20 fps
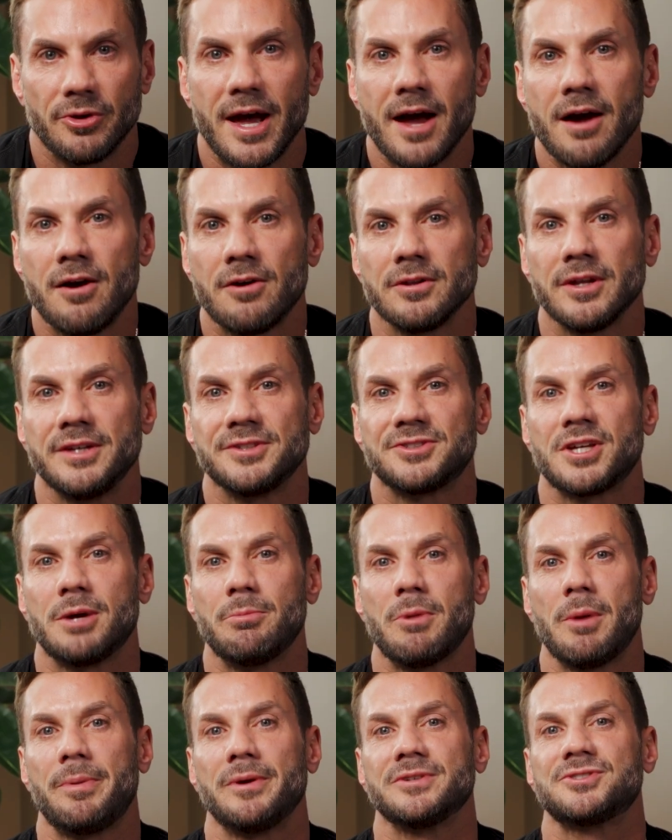now let's
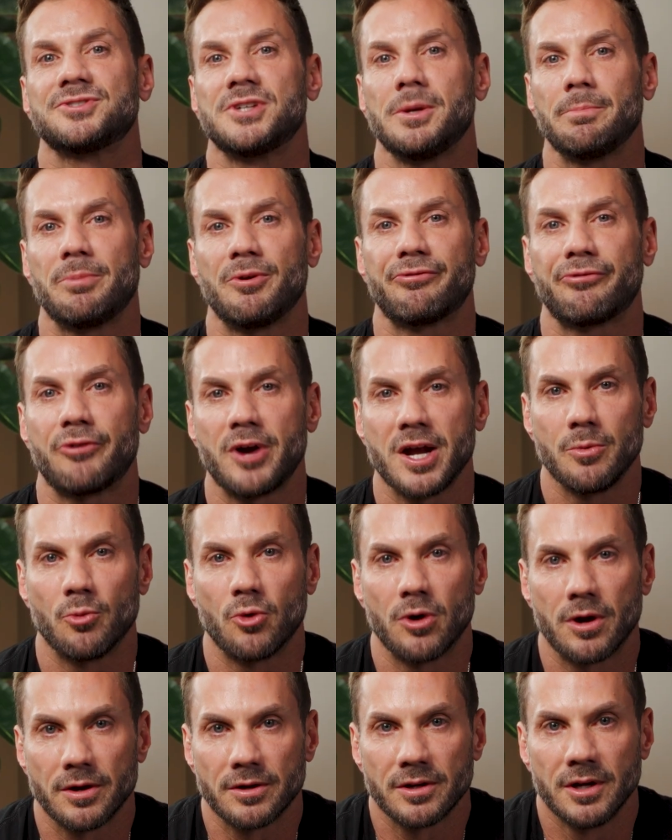sum up a simple
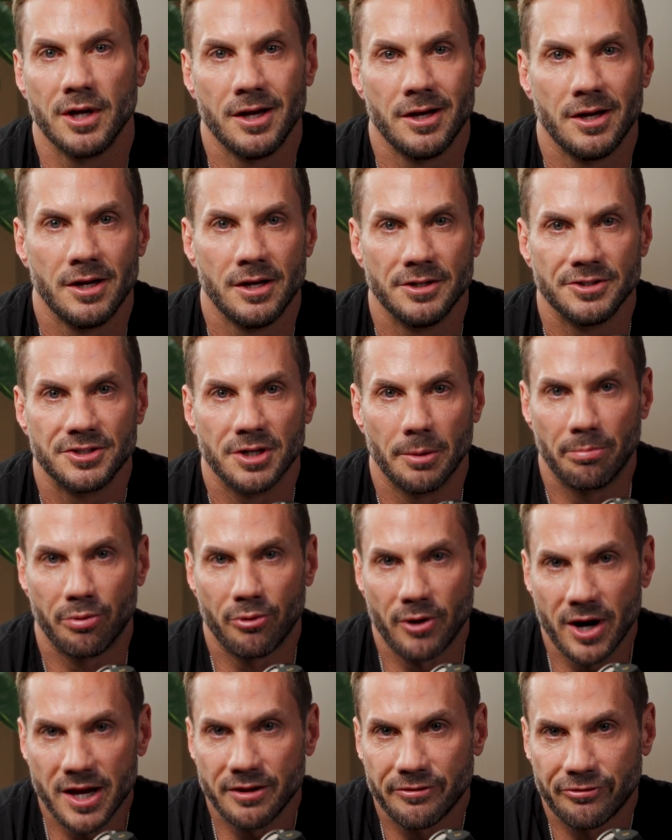framework to
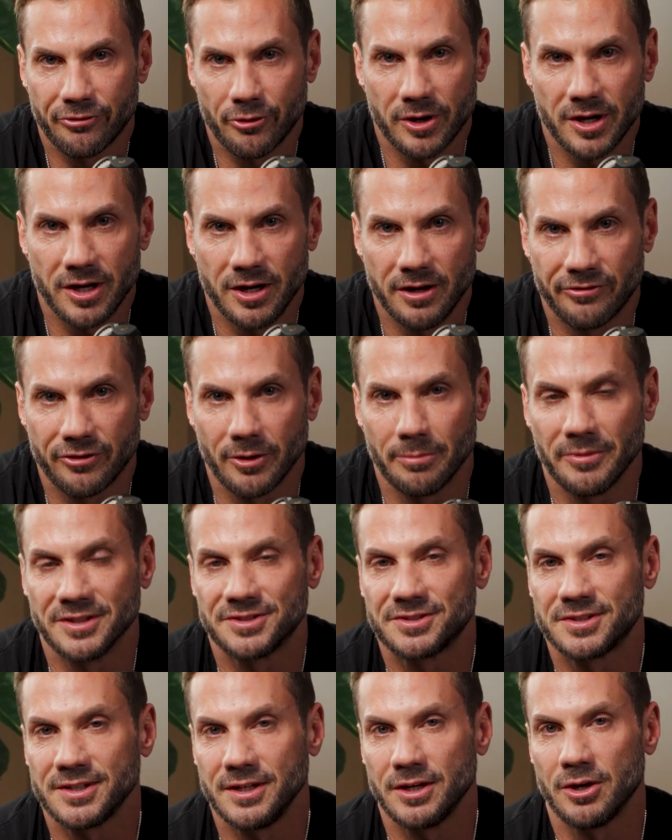break free from the
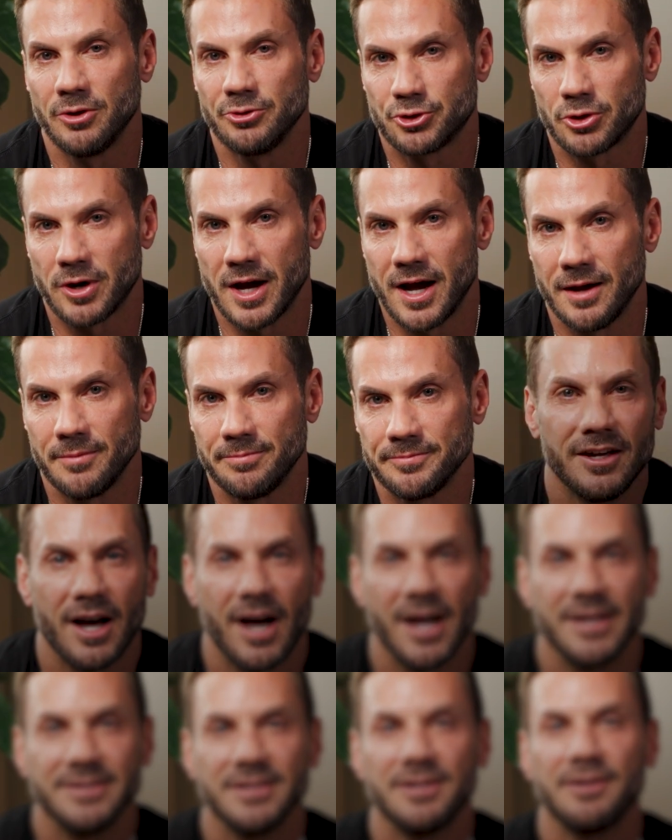CEO trap.
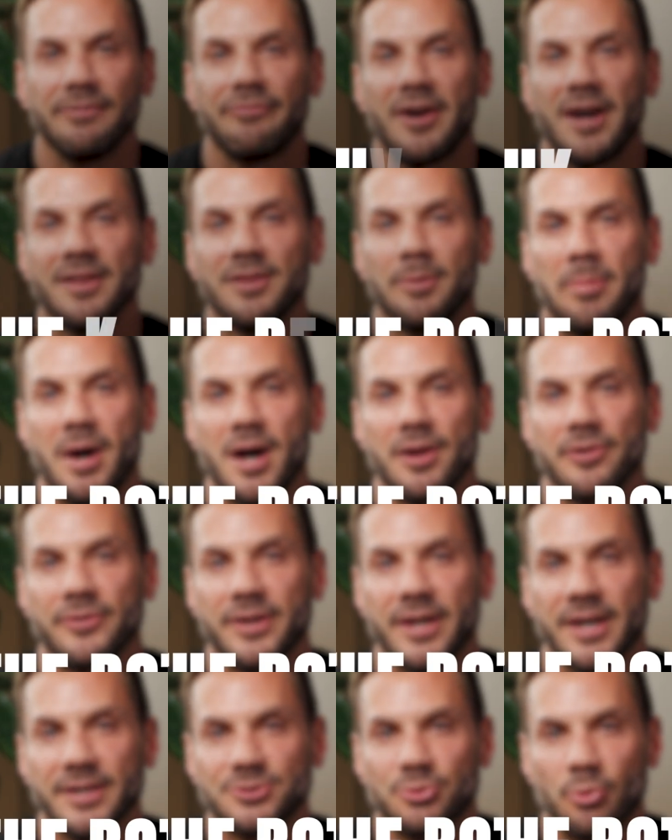Identify the
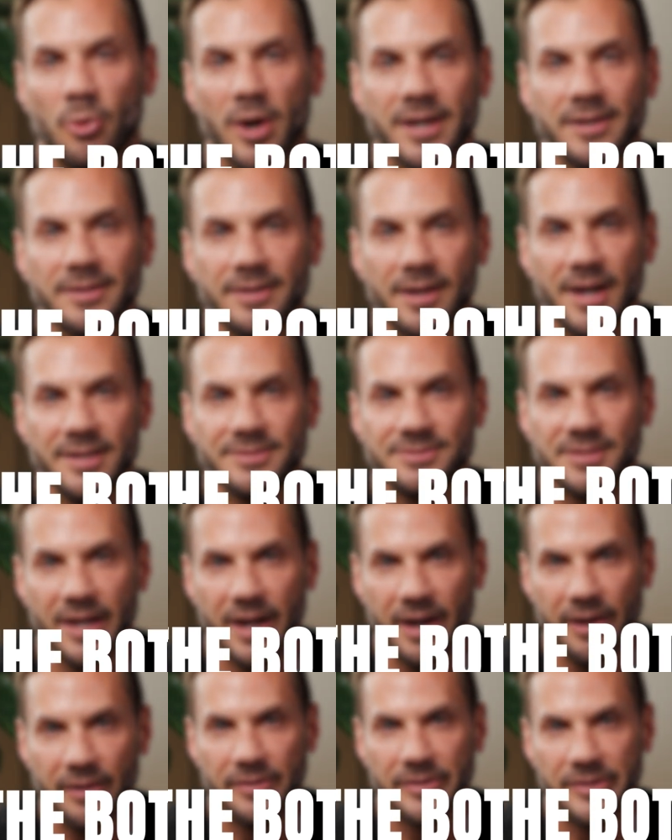bottlenecks. Recognize
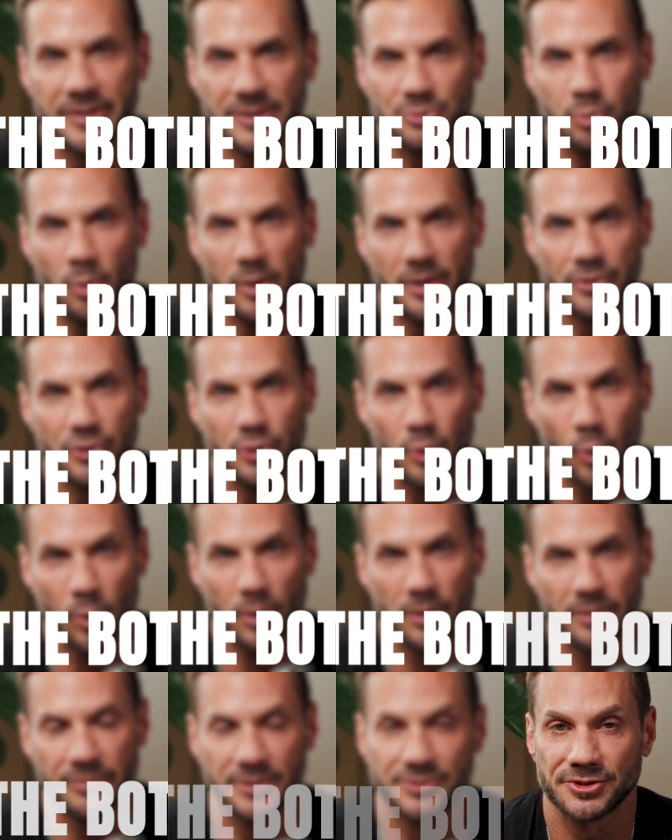the areas where
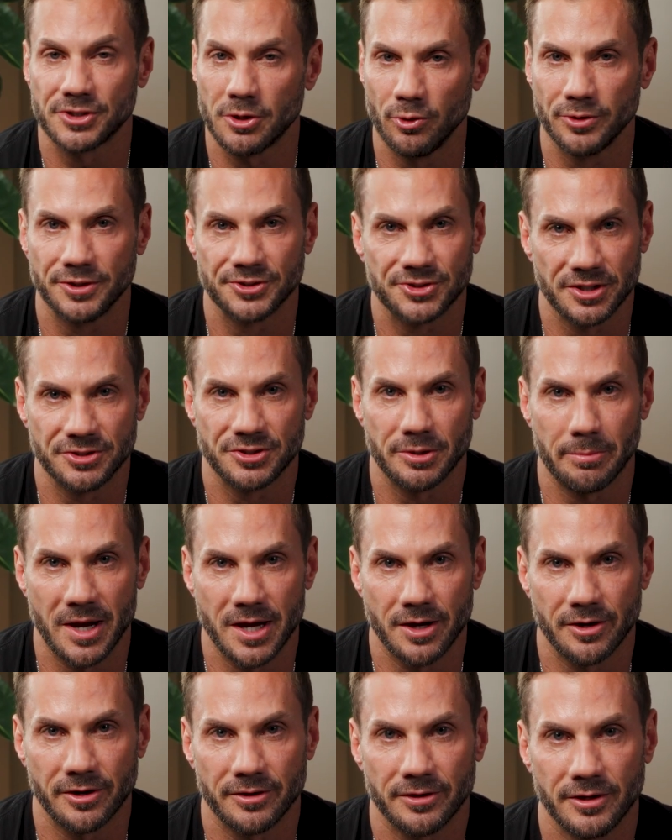you're the sole decision
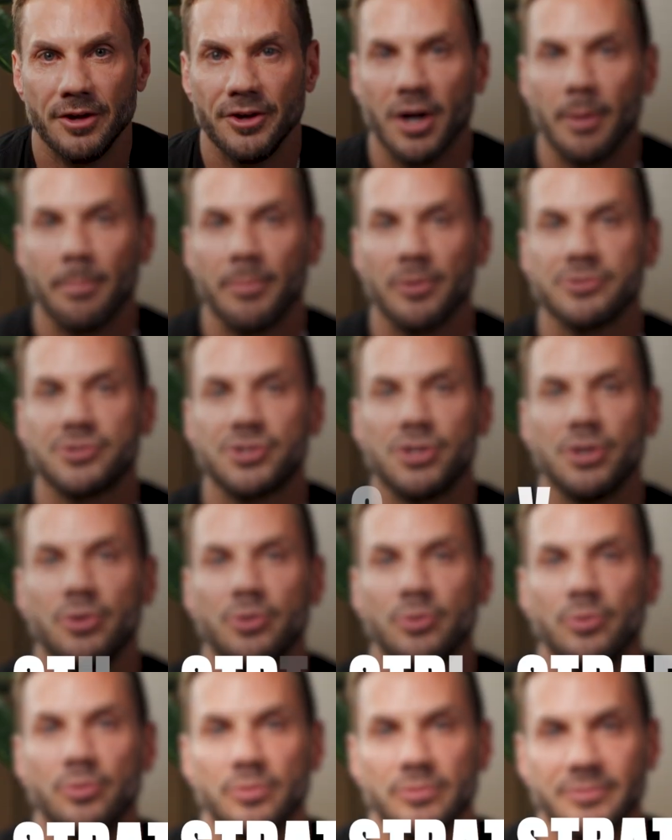maker. Number
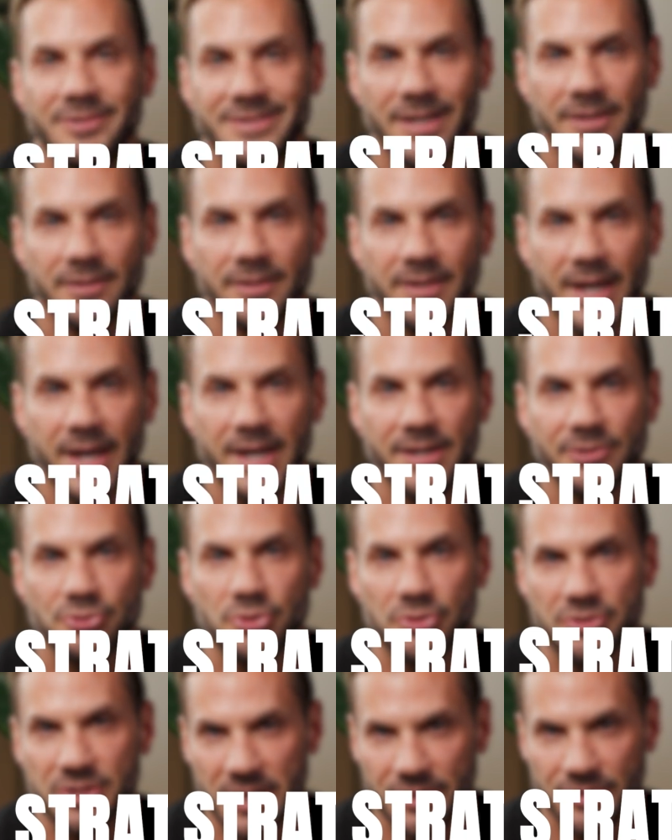2, delegate
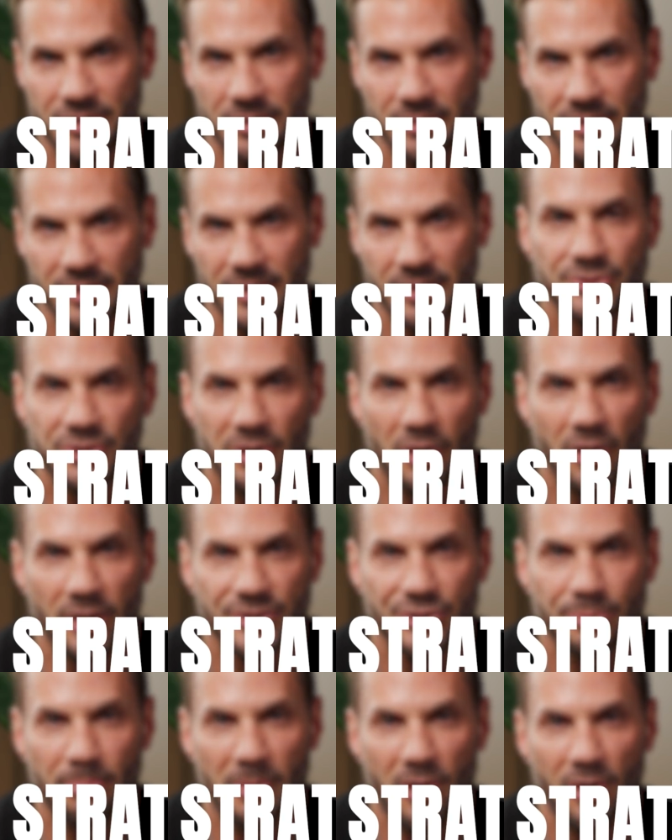strategically.
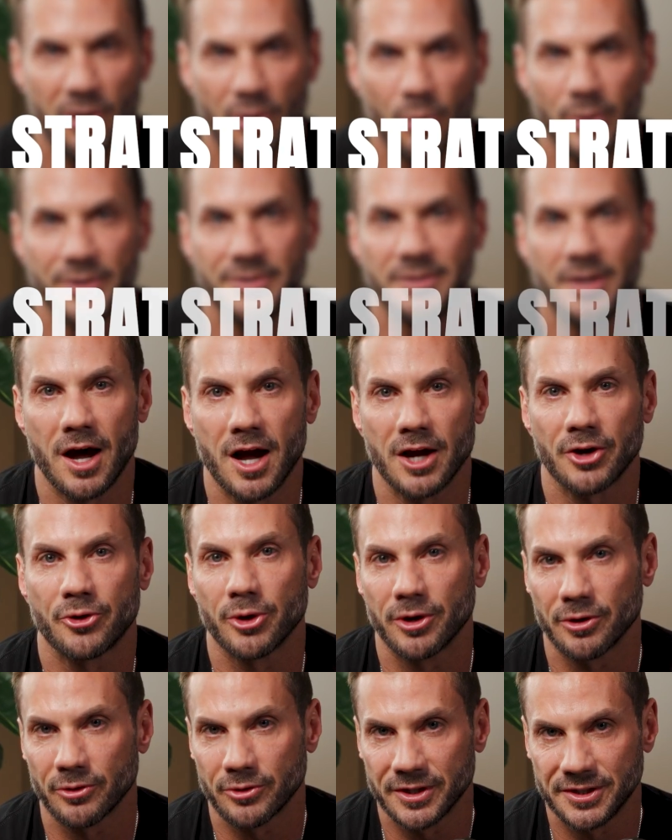Start small with
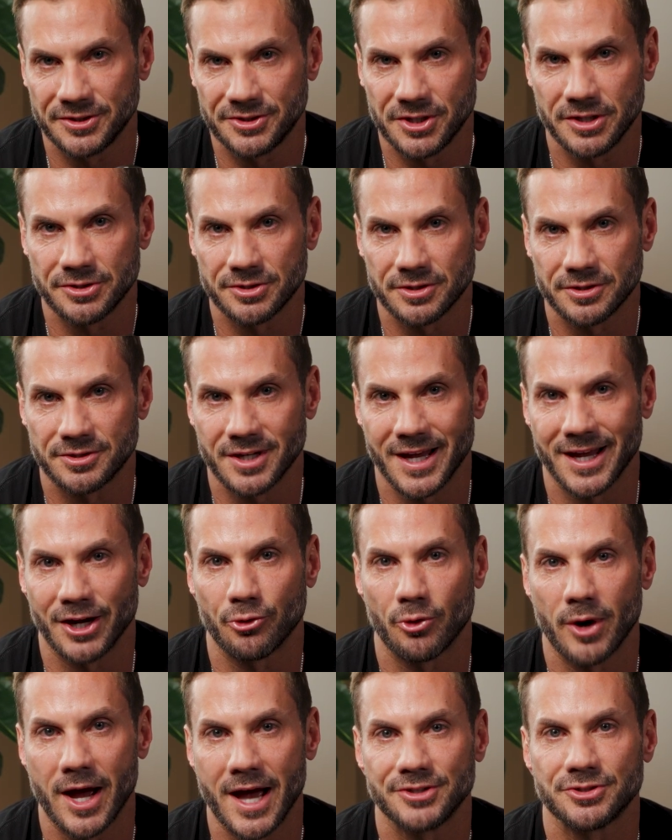non-critical decisions and
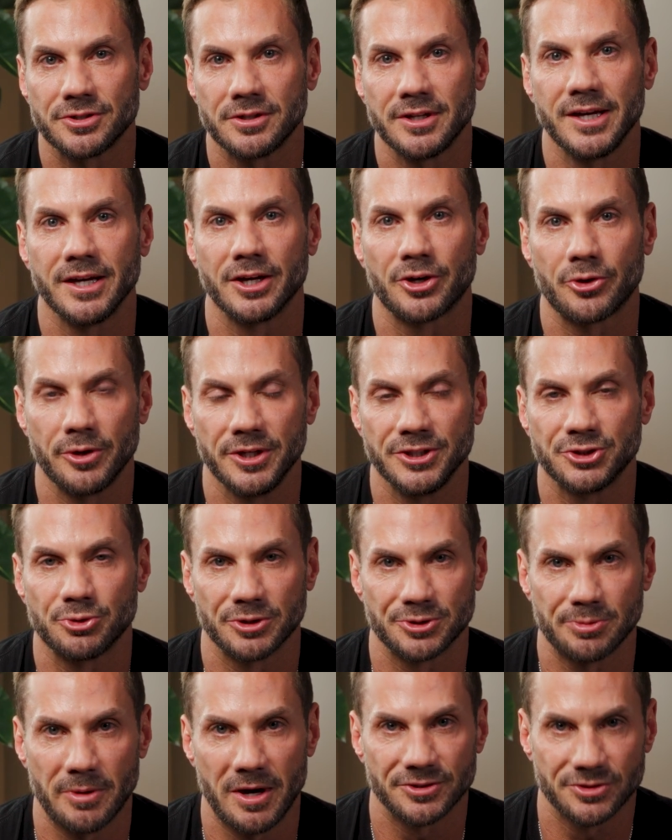gradually increase
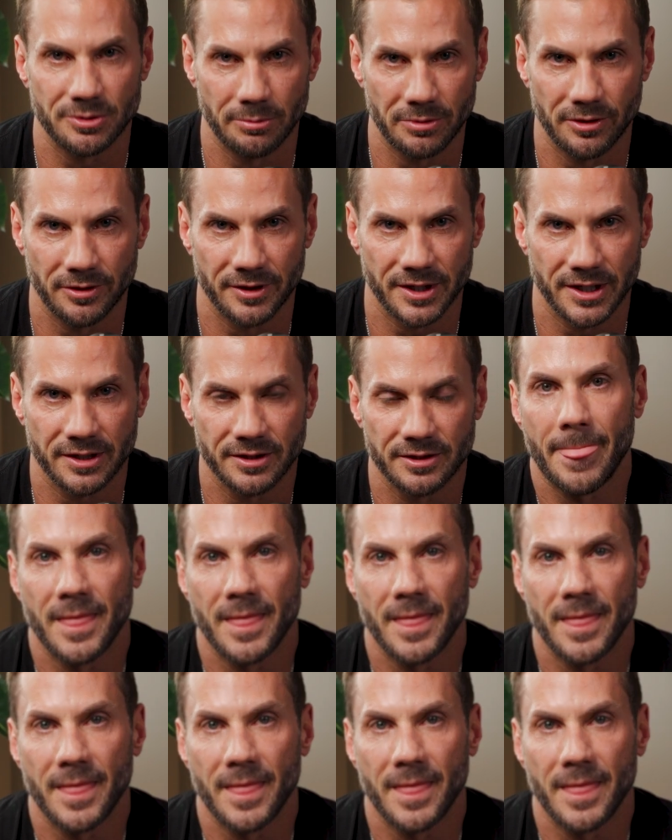responsibility.